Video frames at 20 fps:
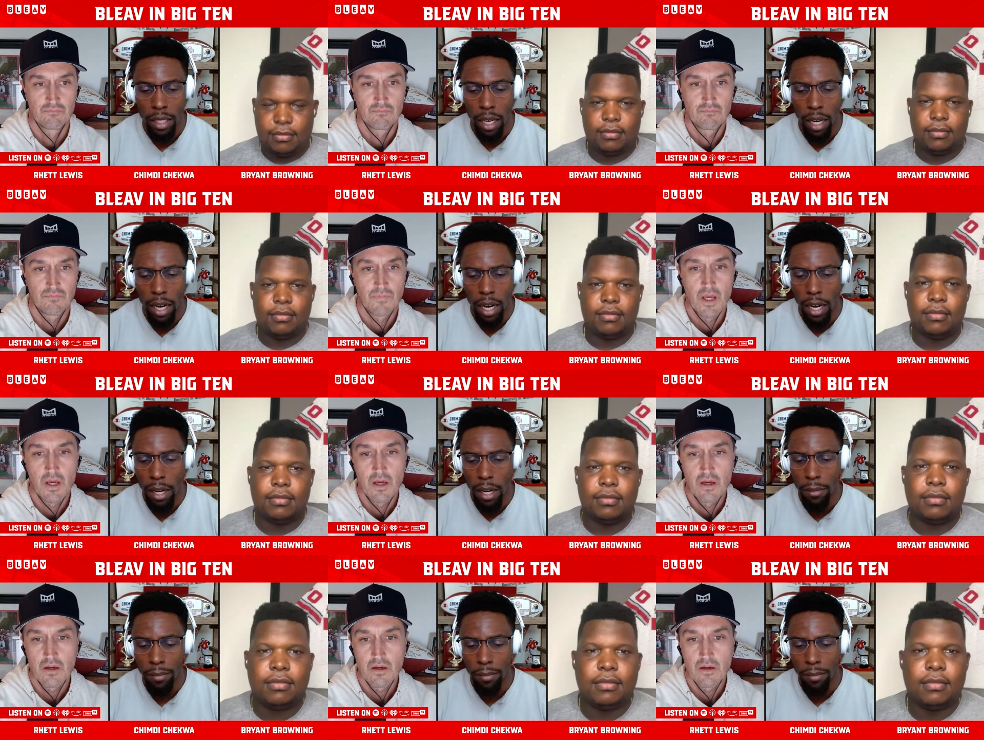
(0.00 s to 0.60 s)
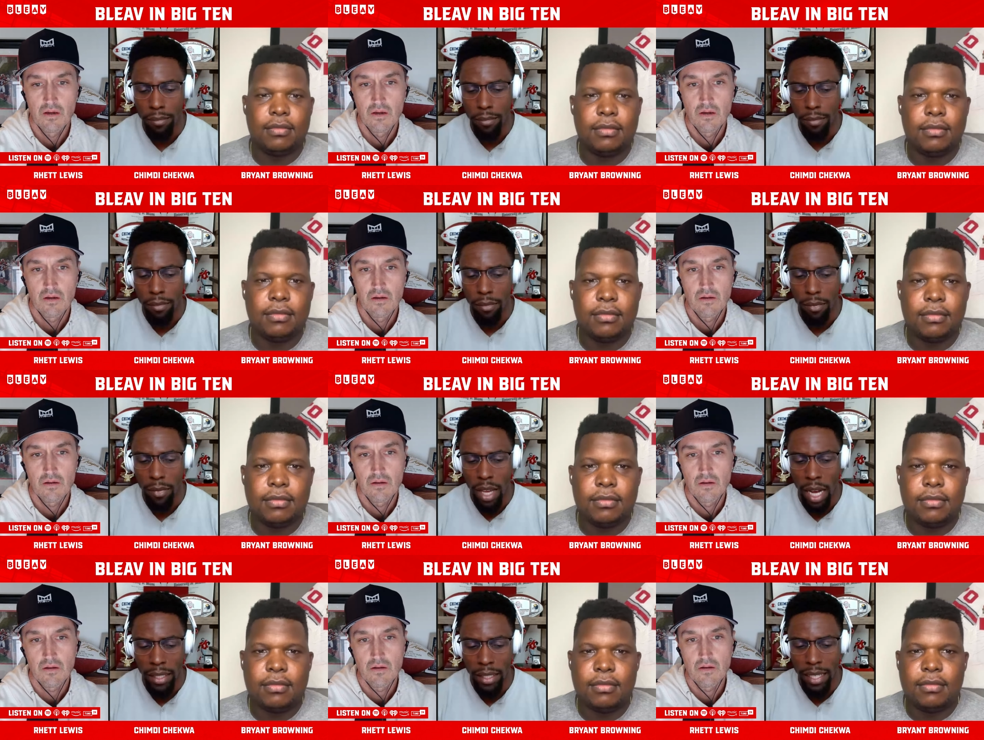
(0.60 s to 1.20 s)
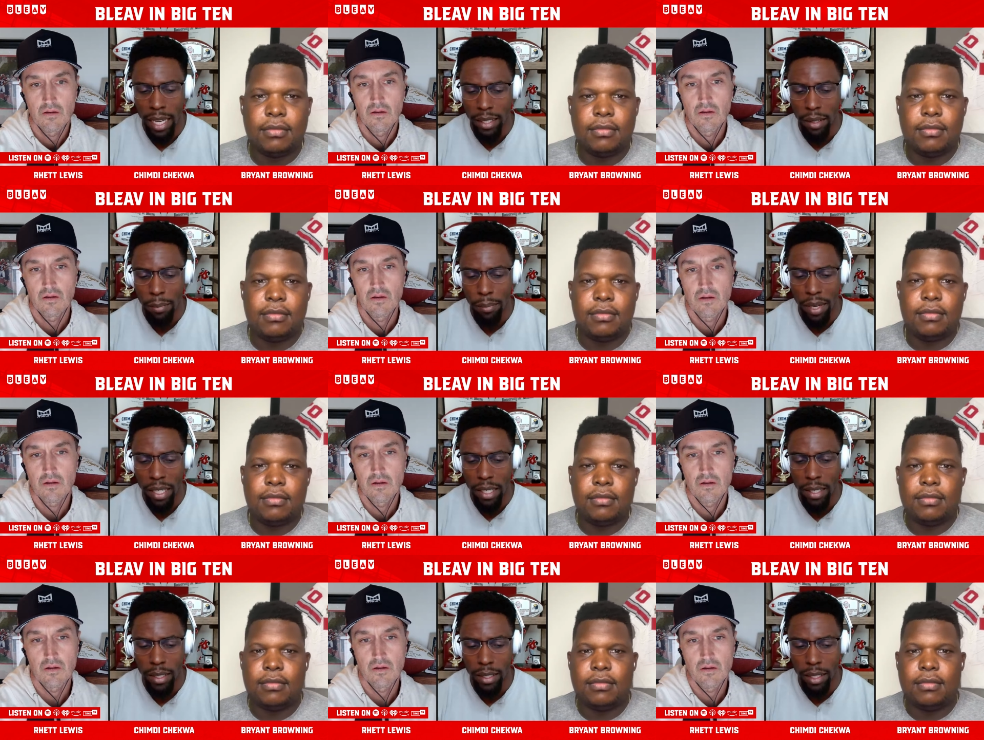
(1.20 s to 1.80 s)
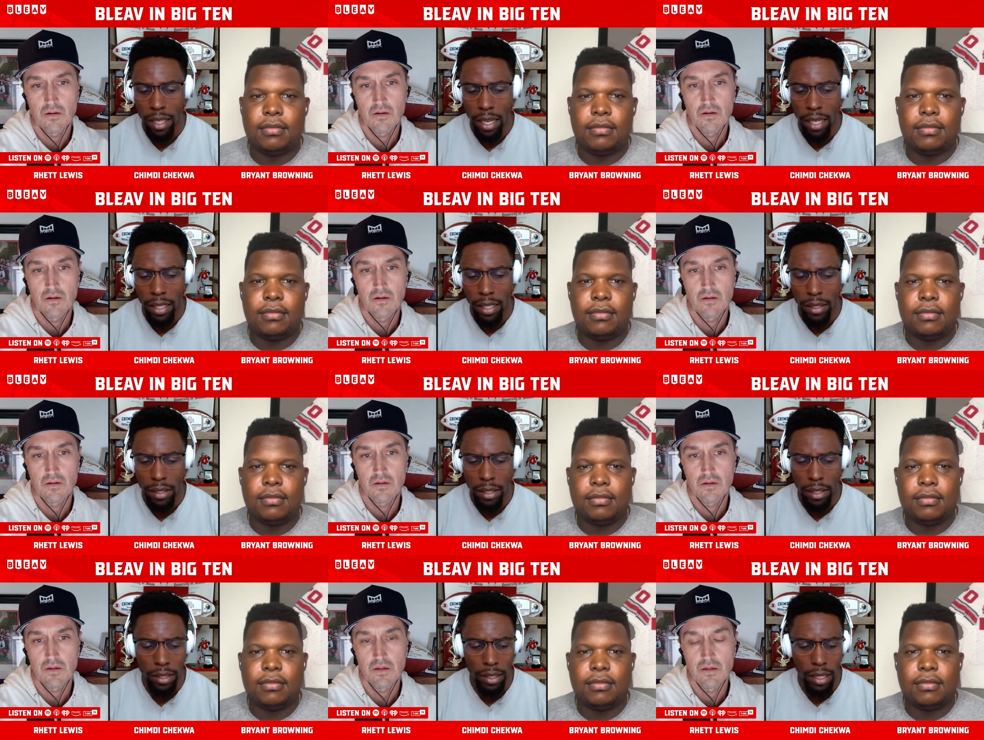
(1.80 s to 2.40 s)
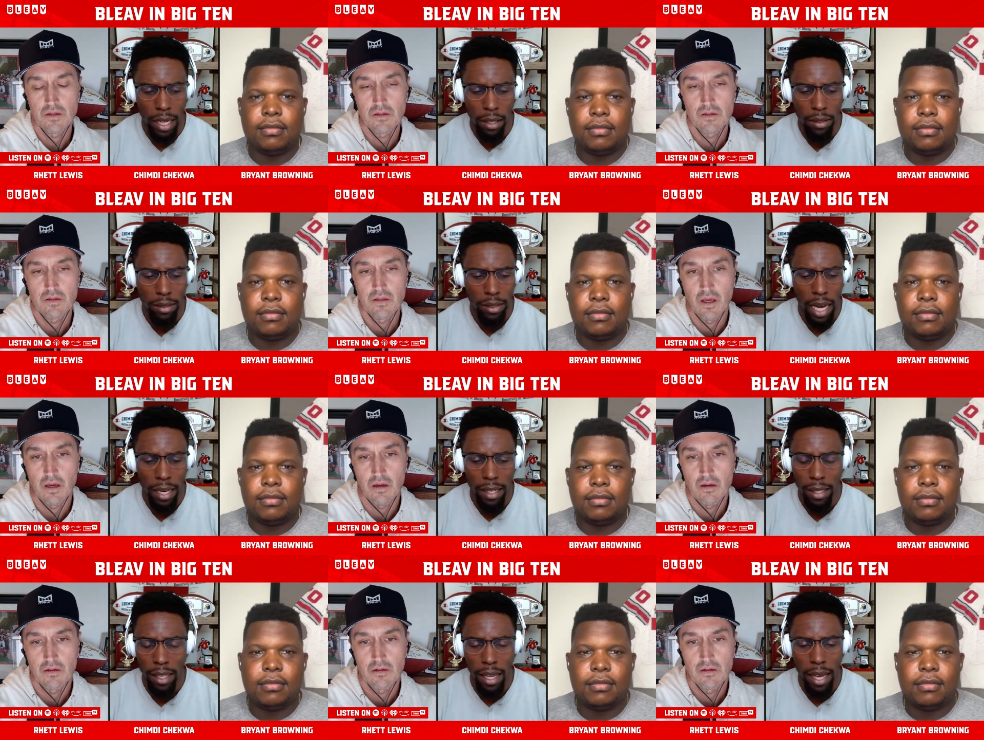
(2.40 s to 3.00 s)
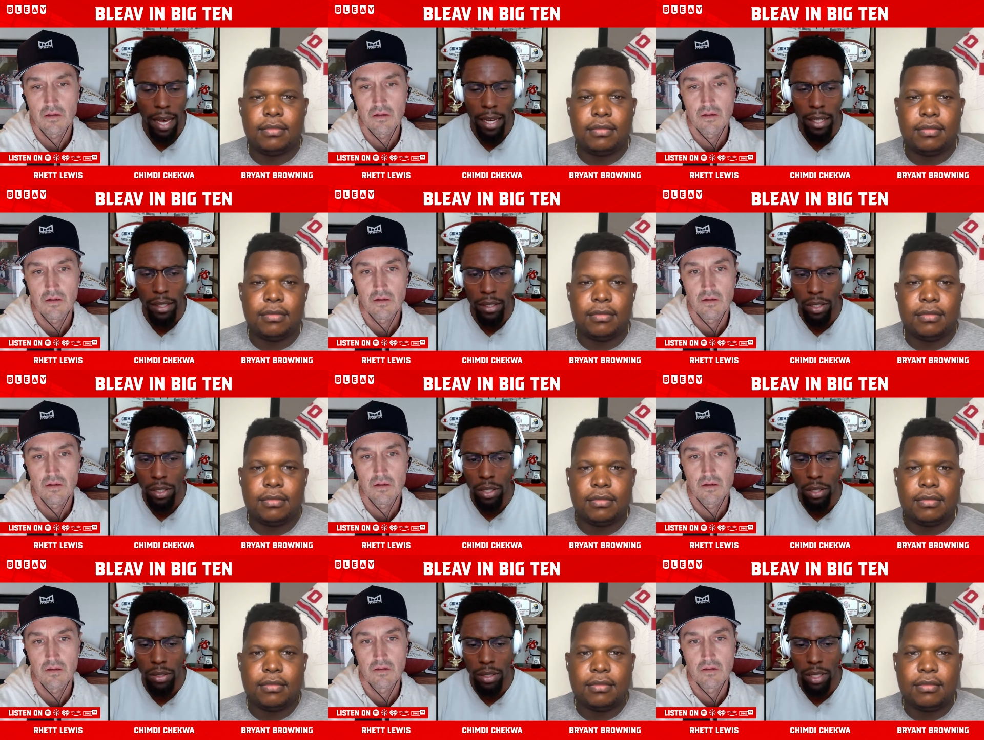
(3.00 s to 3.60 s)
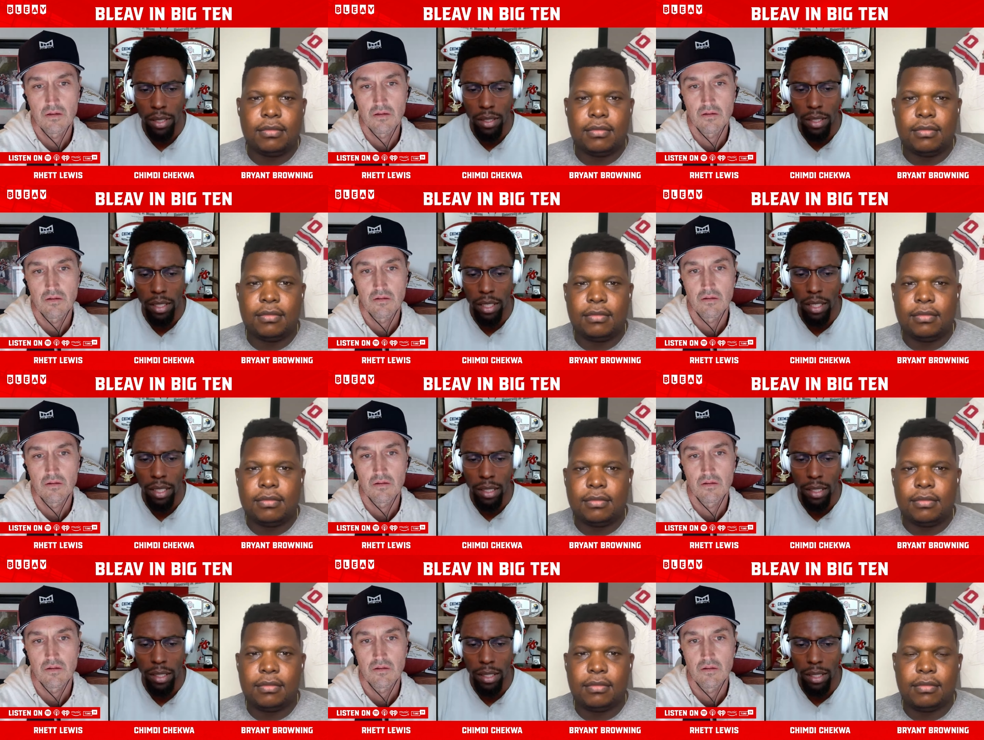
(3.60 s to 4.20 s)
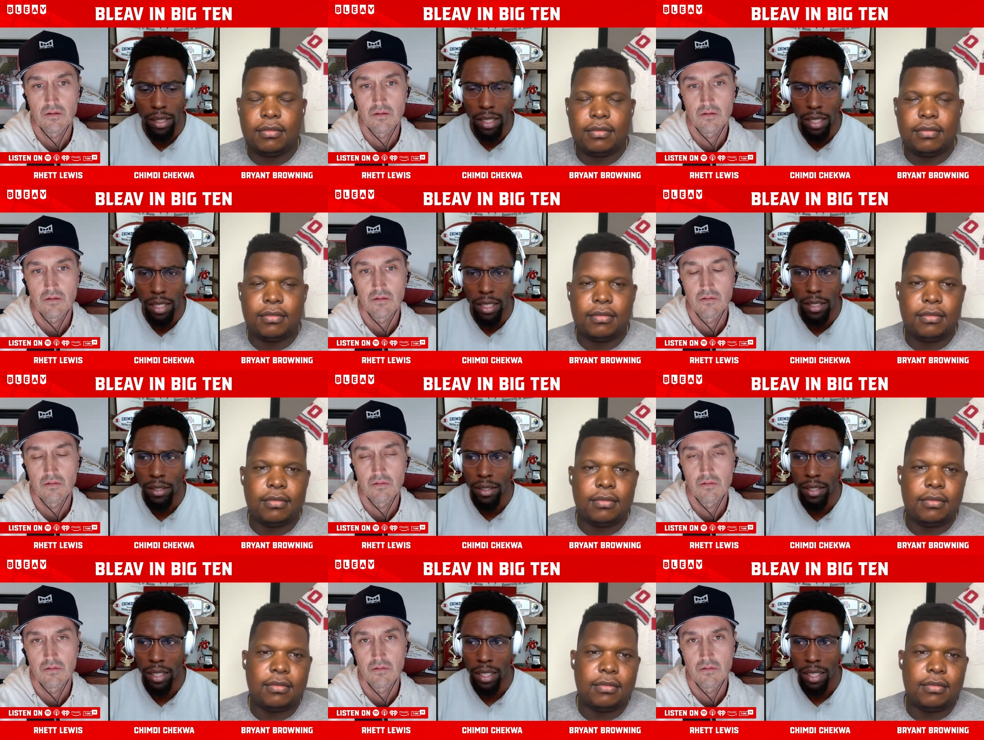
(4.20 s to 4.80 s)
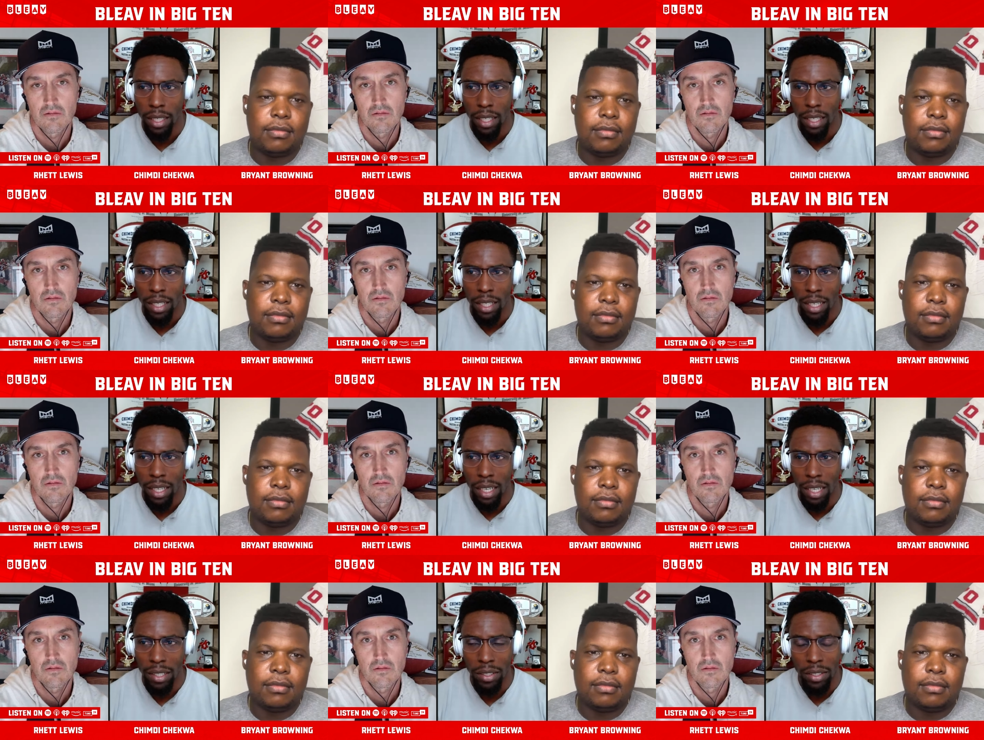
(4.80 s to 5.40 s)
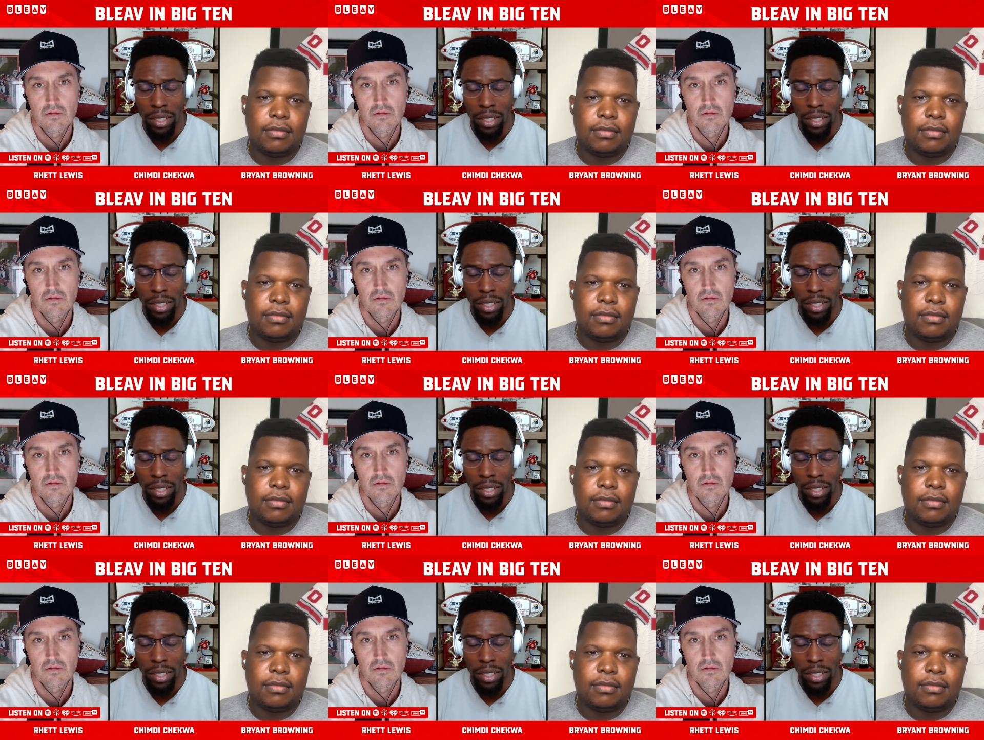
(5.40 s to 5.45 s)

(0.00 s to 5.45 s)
Speaker 1: Um, I think that's the biggest thing. And eh, outside yeah. of that, you know, just the the uh,